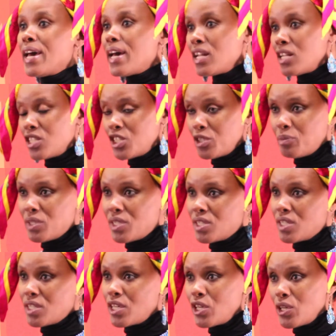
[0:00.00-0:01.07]

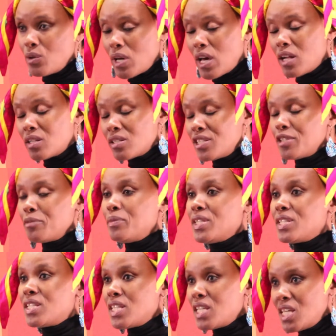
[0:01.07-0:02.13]

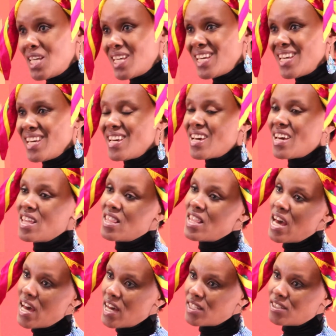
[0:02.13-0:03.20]
LGBT and
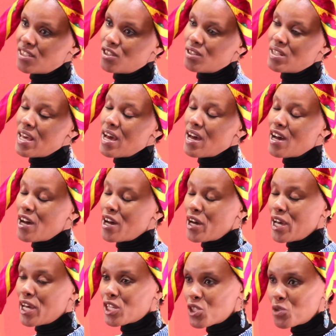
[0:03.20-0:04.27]

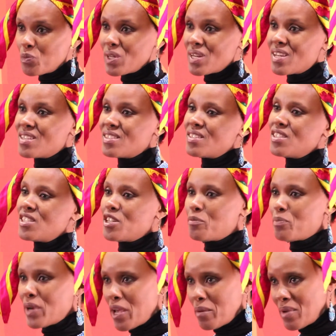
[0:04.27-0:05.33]
their experiences in
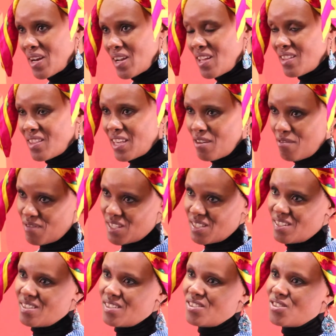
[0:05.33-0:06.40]
primary healthcare
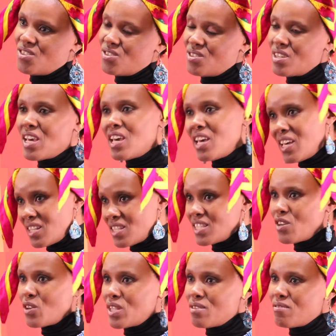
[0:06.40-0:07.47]
facilities in South